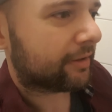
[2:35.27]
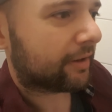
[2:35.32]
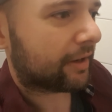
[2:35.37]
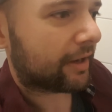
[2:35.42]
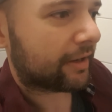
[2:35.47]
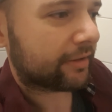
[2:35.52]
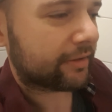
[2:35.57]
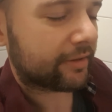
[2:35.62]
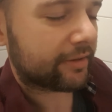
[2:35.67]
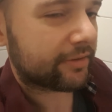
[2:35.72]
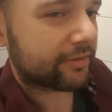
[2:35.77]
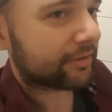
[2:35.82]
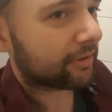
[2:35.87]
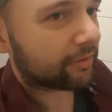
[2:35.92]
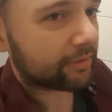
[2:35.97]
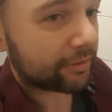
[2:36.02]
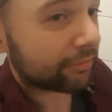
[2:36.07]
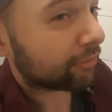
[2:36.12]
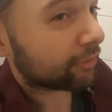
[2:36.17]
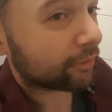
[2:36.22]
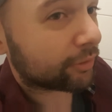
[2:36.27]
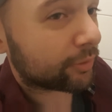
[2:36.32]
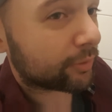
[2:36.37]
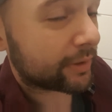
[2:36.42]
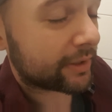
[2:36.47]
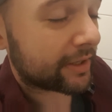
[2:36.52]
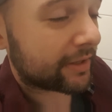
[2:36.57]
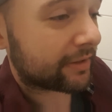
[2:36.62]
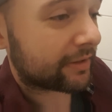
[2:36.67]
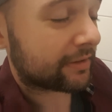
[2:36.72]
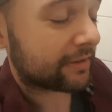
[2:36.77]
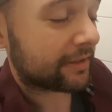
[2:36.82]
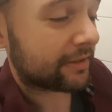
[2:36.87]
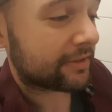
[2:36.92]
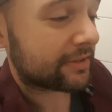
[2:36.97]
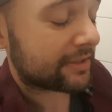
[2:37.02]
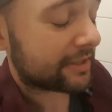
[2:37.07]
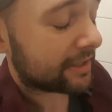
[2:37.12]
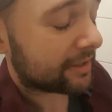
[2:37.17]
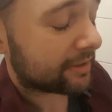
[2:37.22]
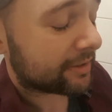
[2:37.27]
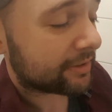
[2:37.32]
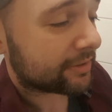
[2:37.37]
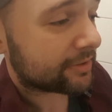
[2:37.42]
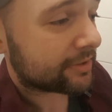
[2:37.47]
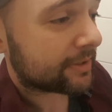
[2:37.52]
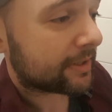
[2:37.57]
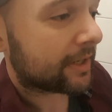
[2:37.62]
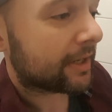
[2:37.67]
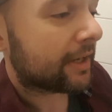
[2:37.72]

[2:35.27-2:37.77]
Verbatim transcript: at least not if you're doing anything serious.